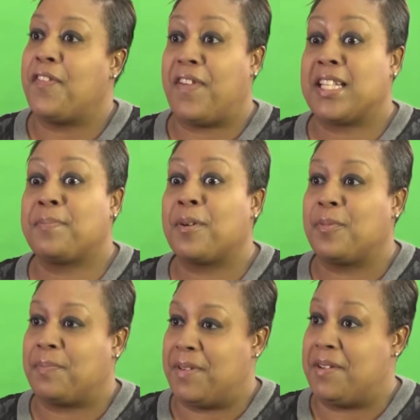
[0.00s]
The Facebook
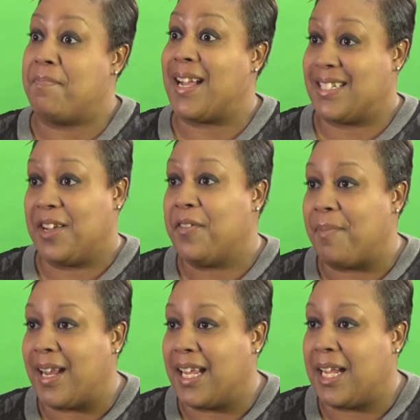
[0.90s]
would be myself,
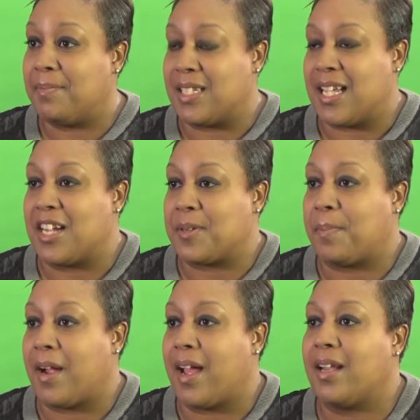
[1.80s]
my name, Natasha
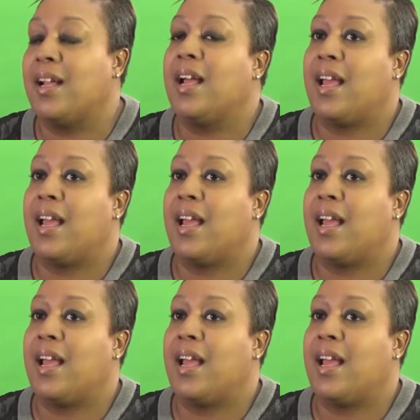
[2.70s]
Pratt,